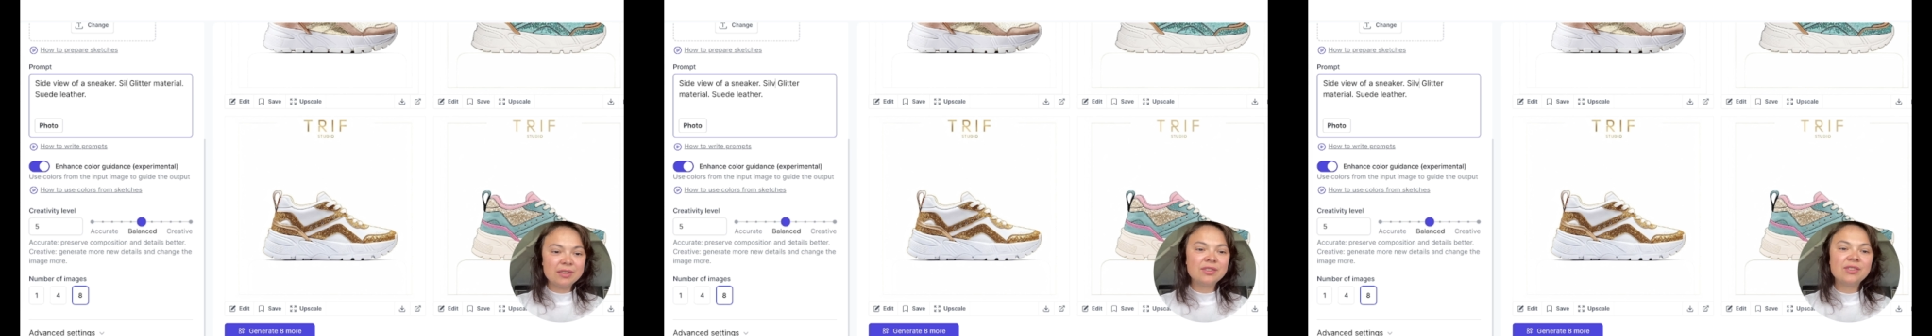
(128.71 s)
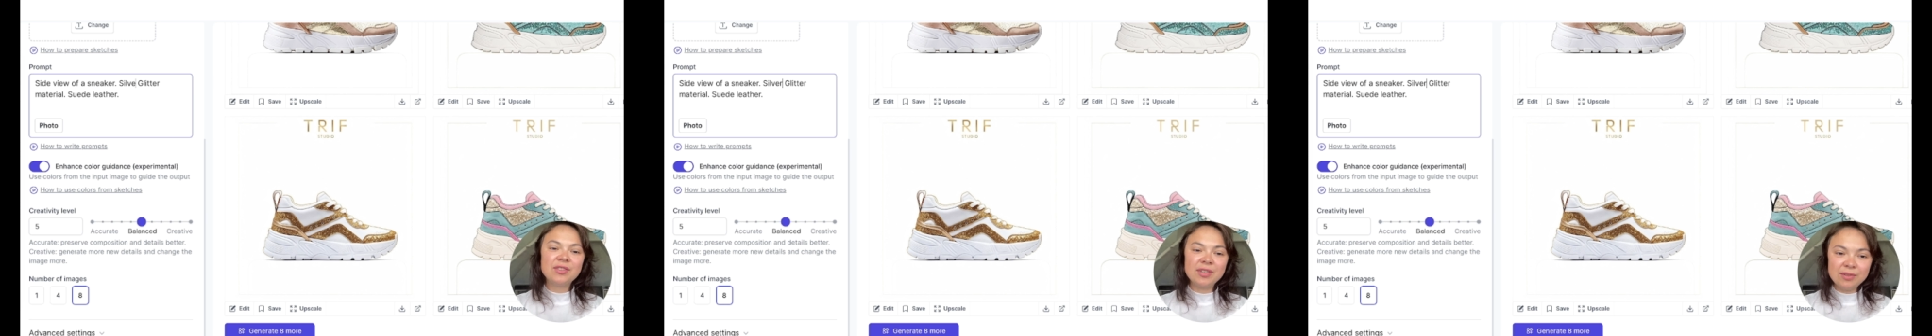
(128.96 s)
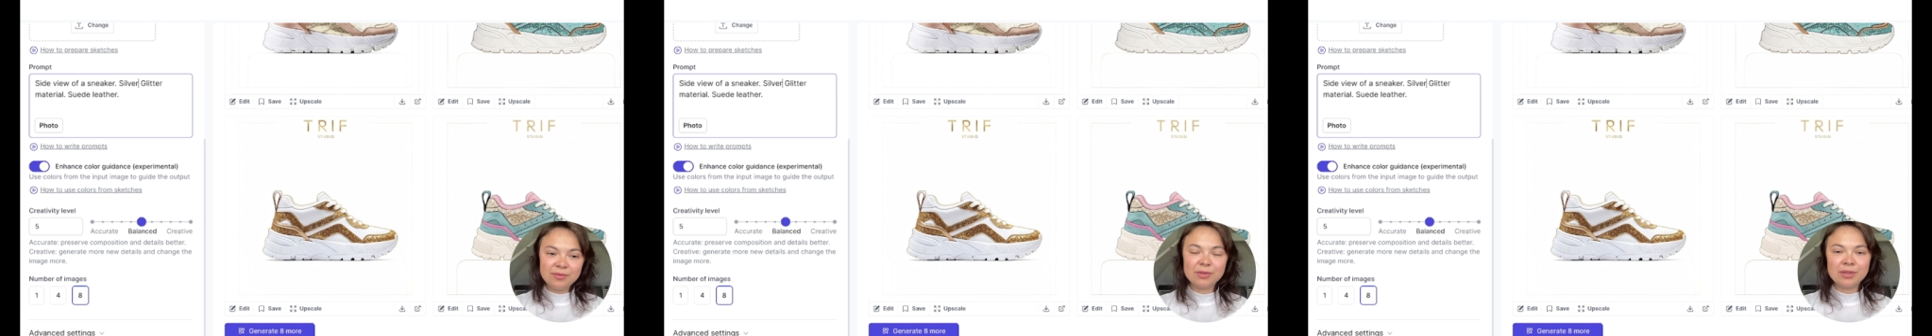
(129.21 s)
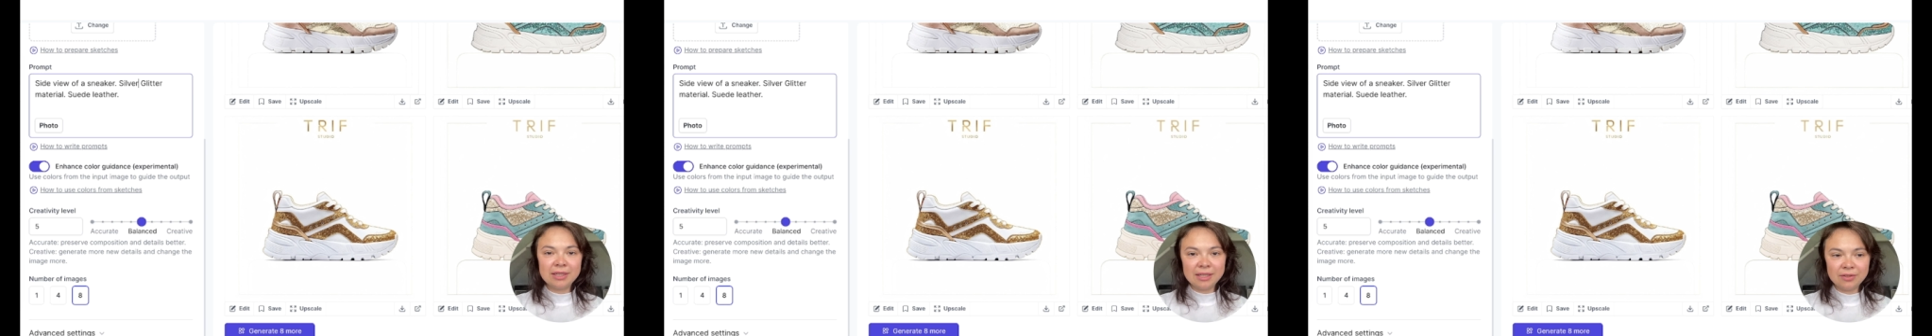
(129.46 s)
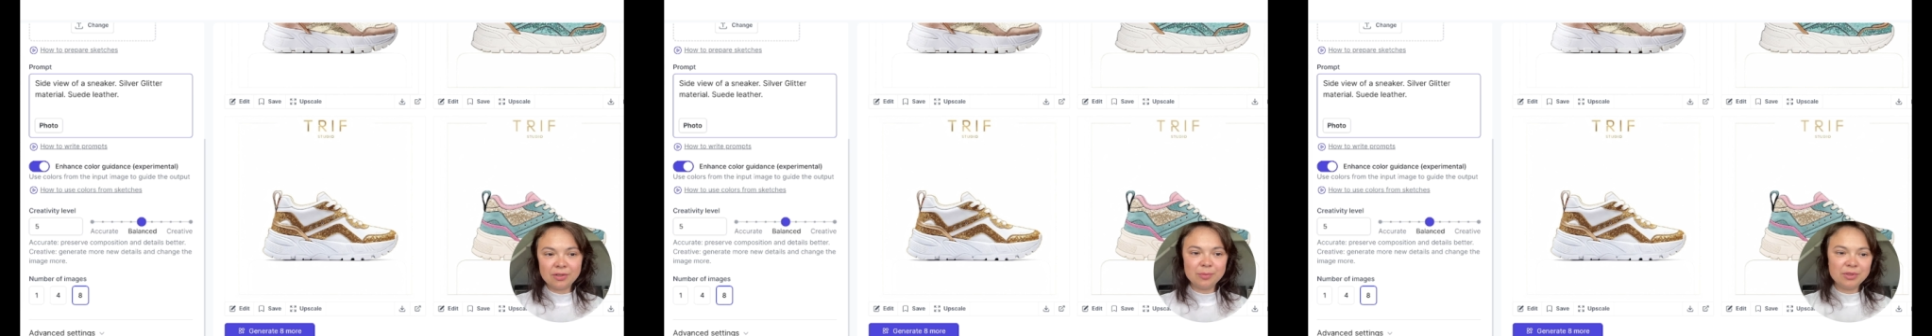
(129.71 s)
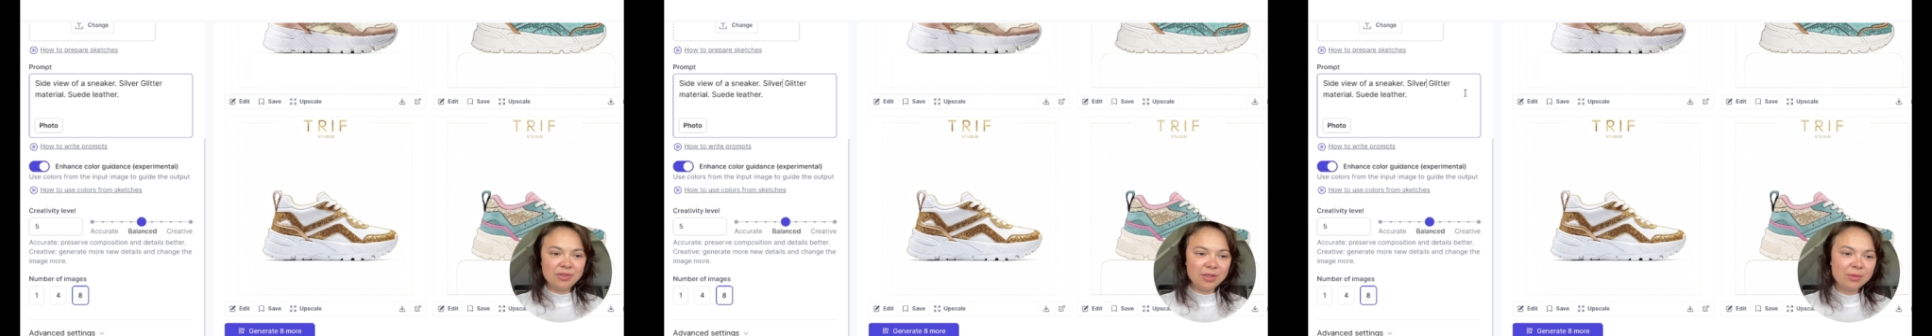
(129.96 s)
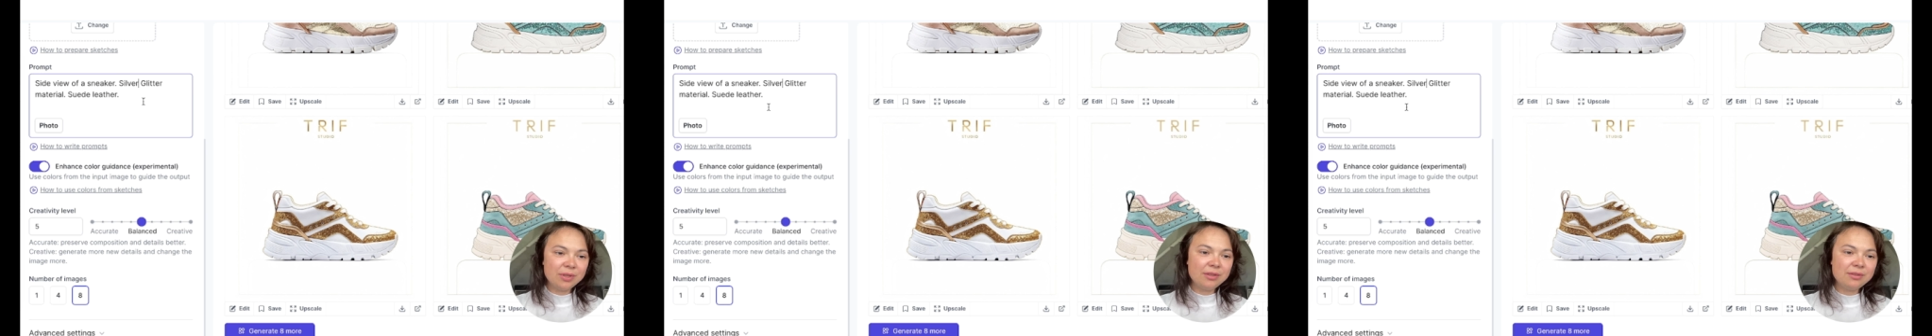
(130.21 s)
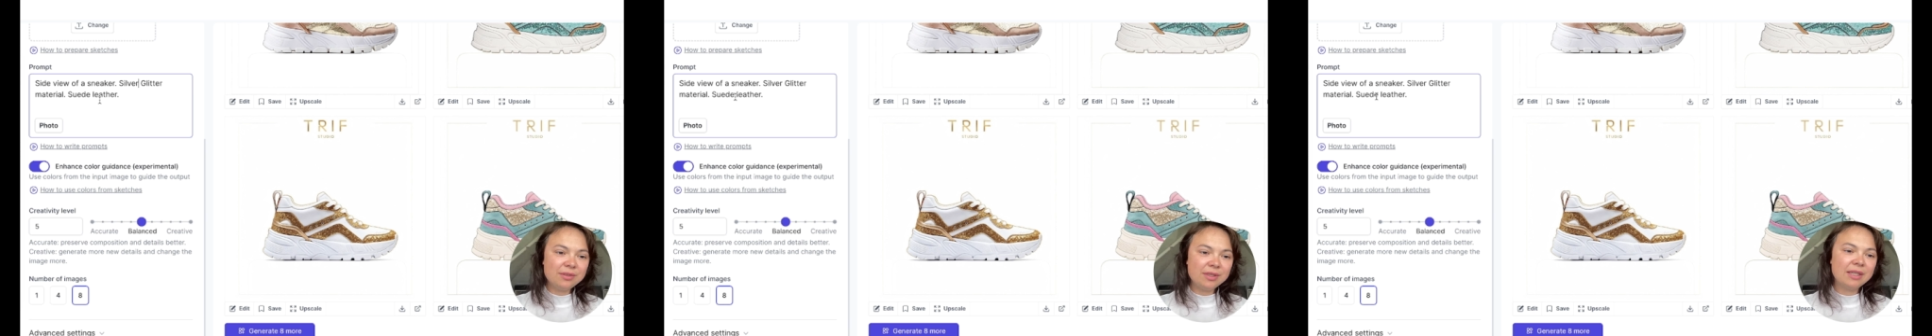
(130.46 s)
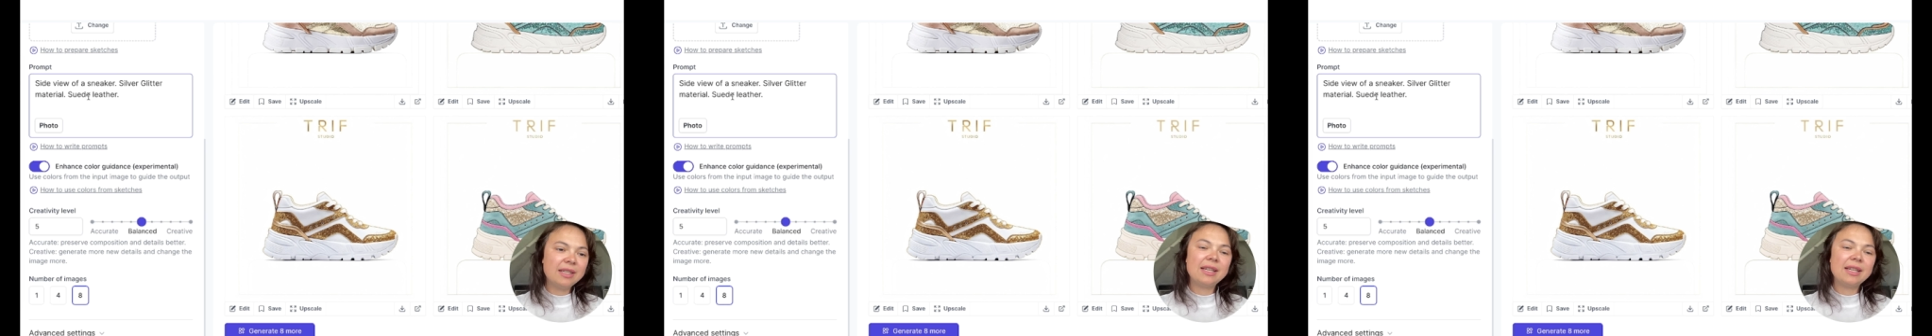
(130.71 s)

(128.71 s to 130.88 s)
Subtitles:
silver glitter material